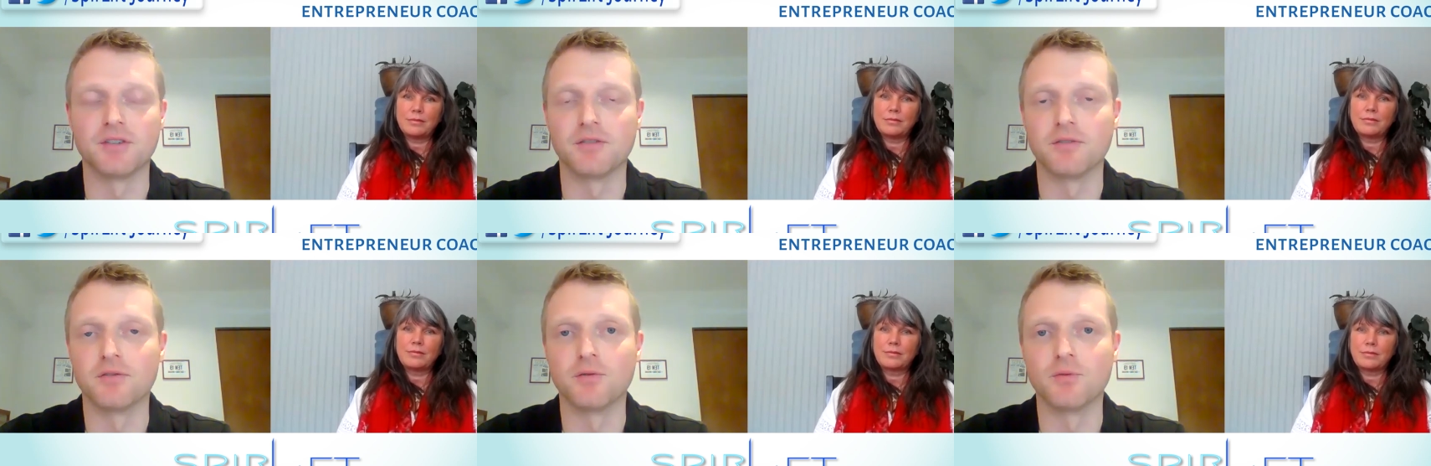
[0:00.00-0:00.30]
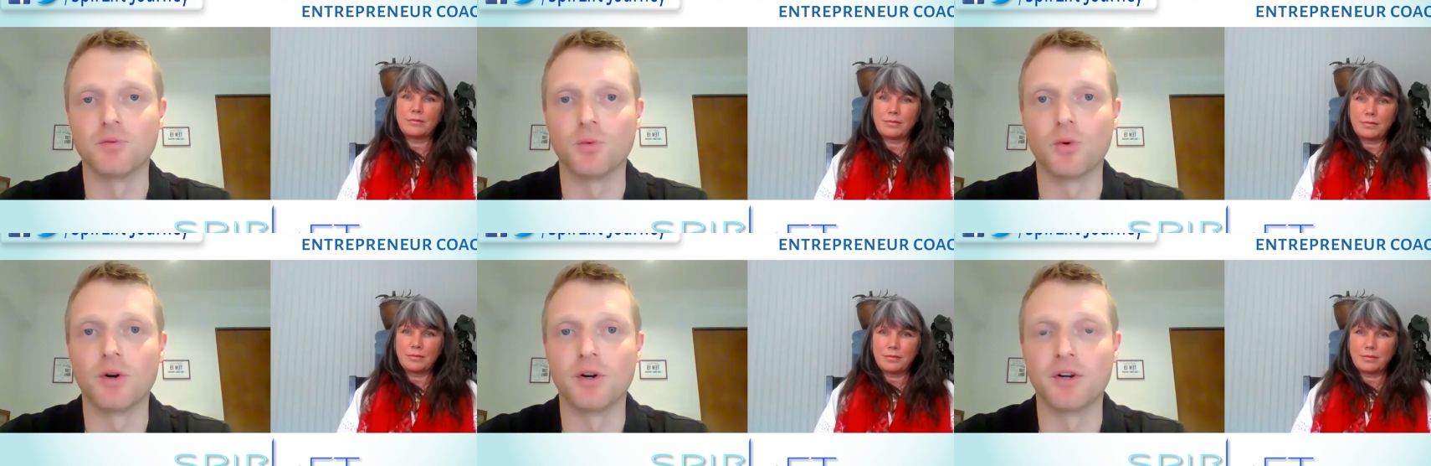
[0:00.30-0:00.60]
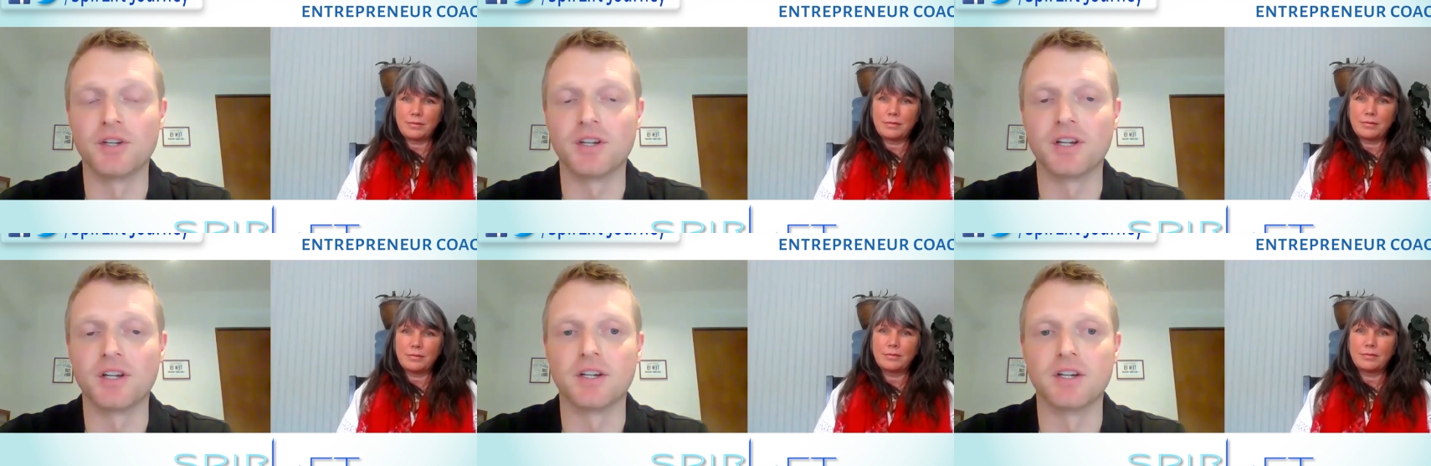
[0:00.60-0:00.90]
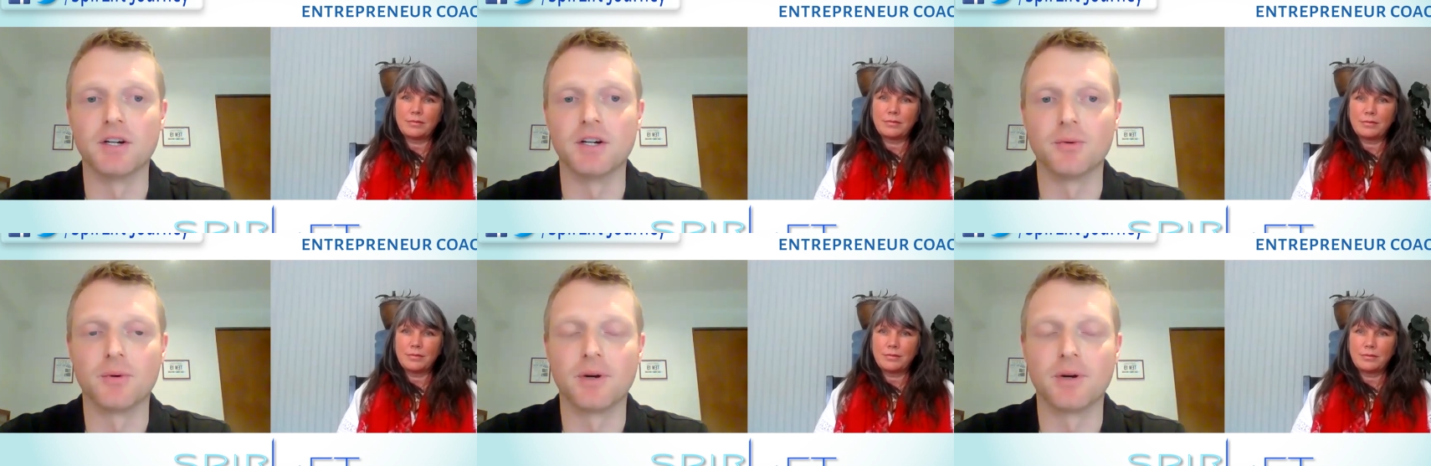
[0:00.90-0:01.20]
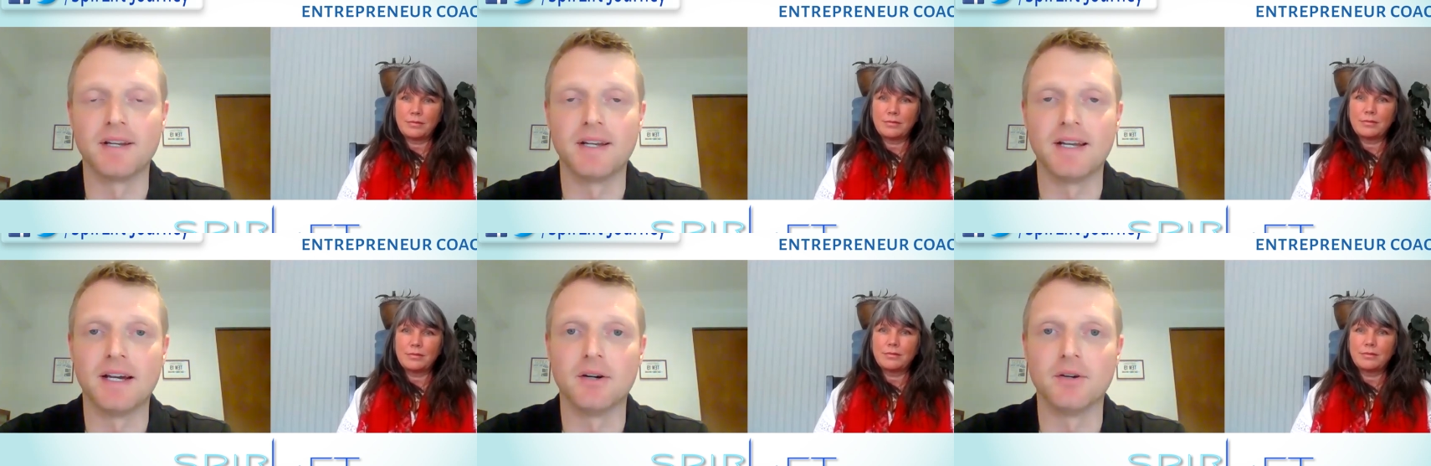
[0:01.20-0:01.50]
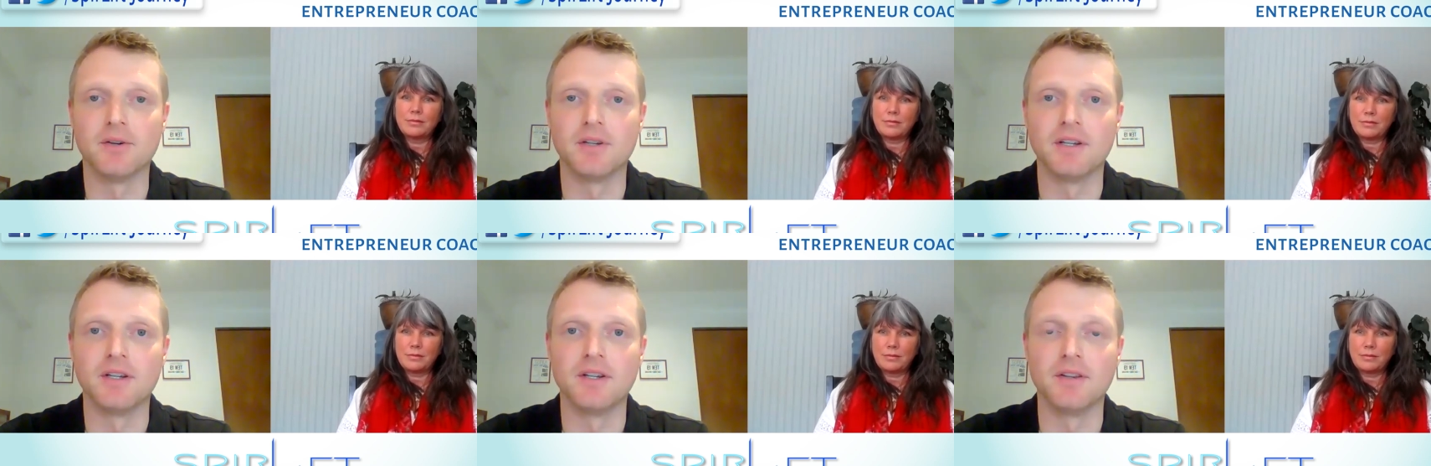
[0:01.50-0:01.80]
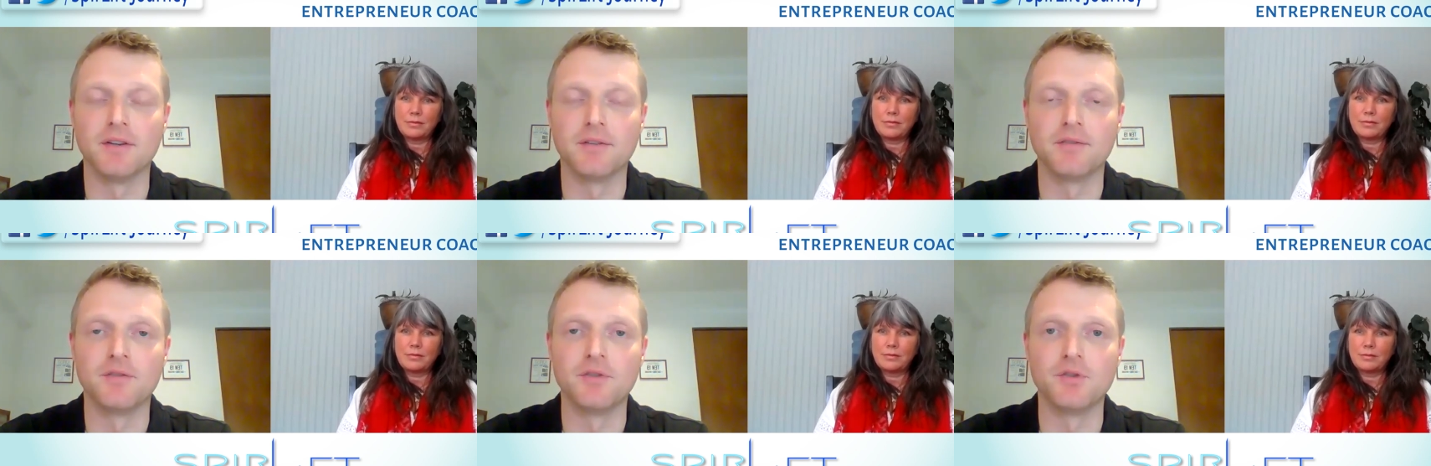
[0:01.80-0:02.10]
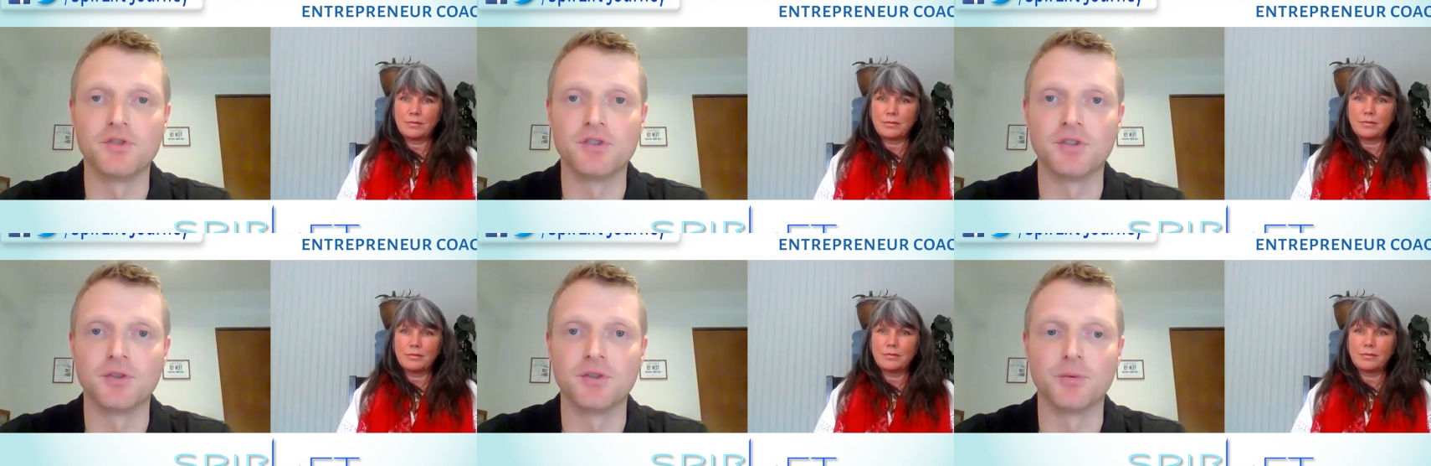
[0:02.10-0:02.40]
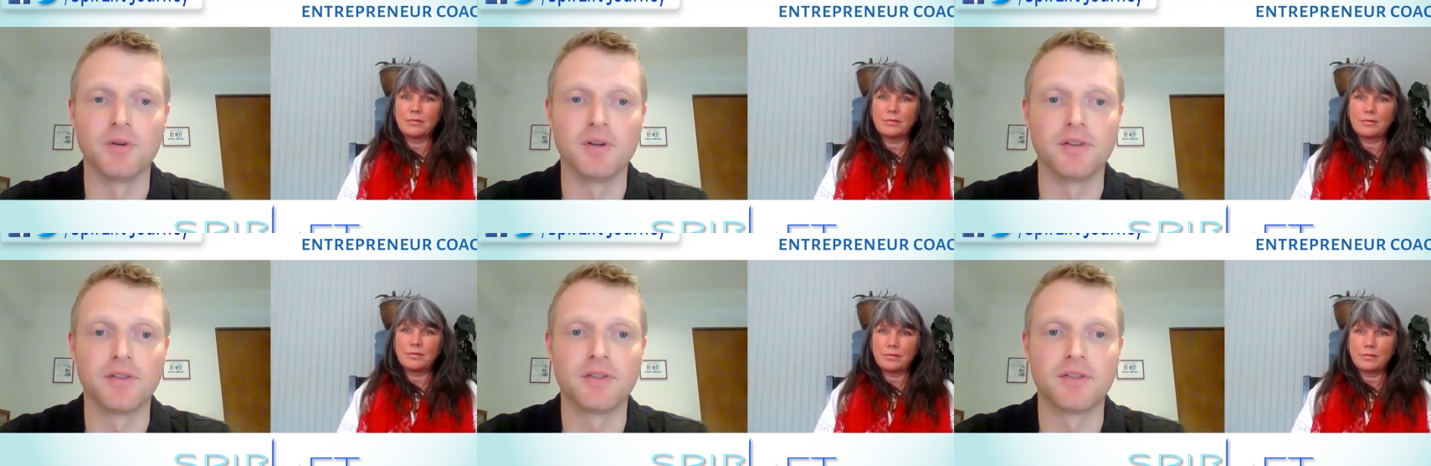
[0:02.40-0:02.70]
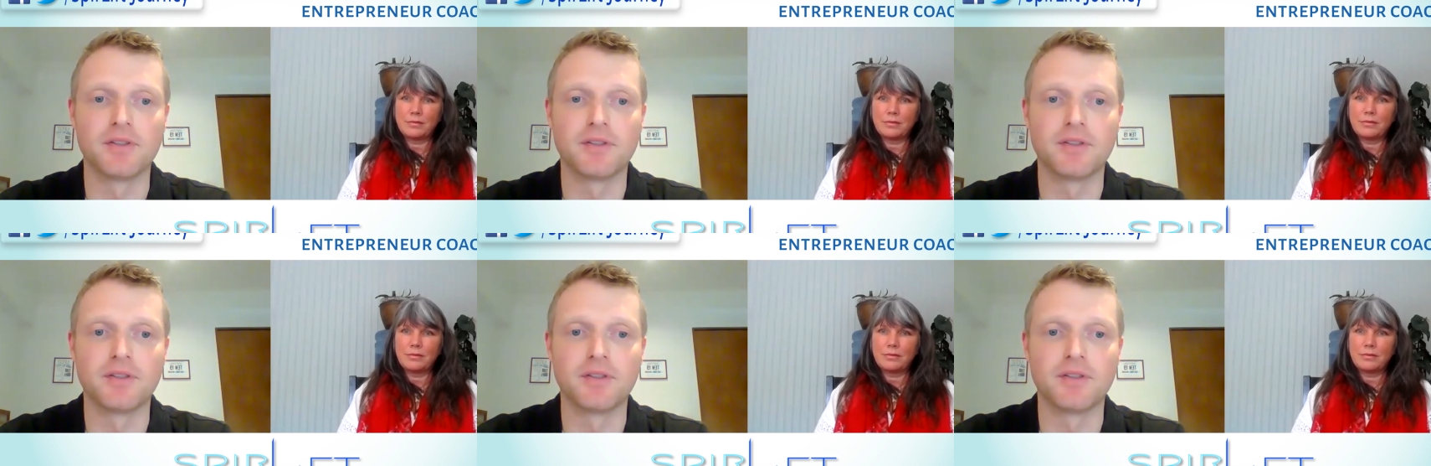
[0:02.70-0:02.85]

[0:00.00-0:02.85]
Speaker 1: of where you can go right now and in the future with